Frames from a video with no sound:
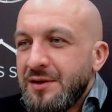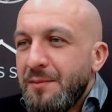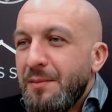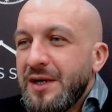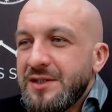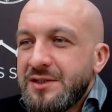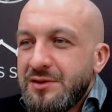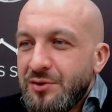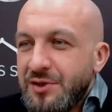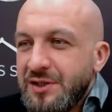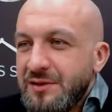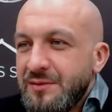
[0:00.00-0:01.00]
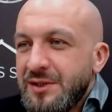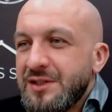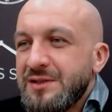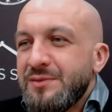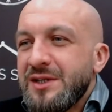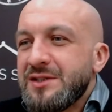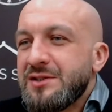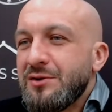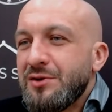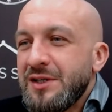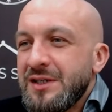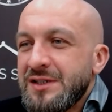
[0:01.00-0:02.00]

my story, because my story